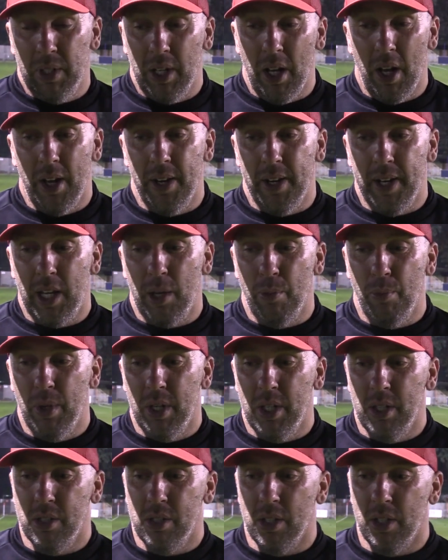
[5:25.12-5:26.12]
uh, nicking
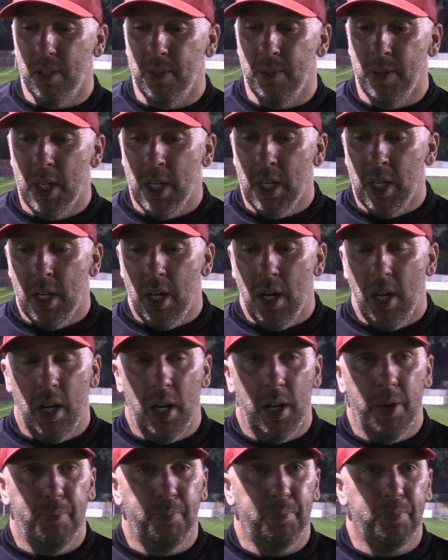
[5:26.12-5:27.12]
wins, and
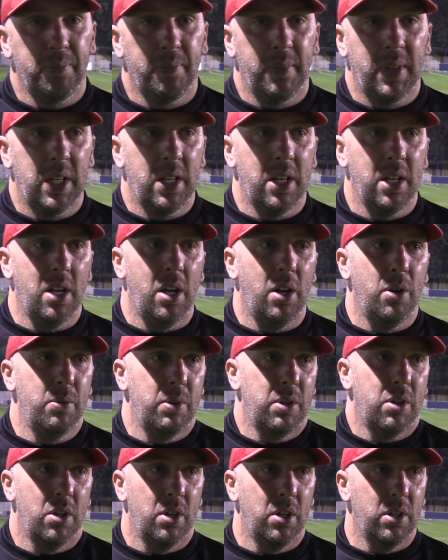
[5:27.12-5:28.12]
um, you know
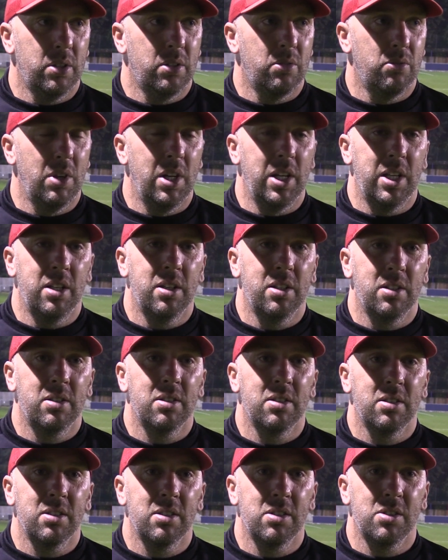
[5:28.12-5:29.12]
we got to really
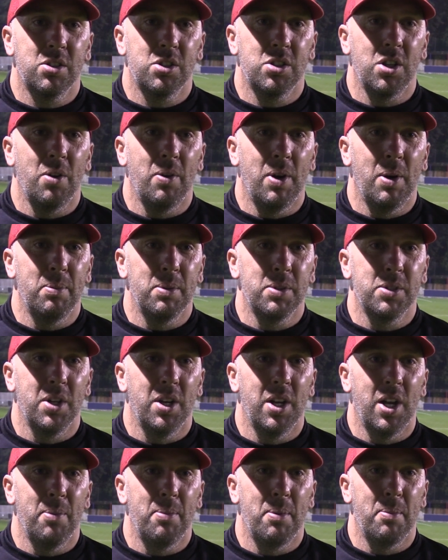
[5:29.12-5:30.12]
show up and
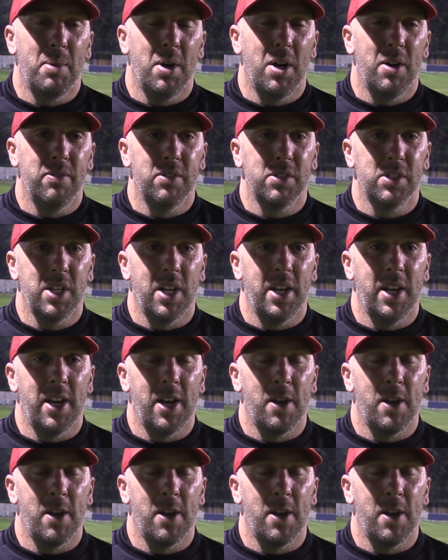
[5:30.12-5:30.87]
turn up at Bath on Saturday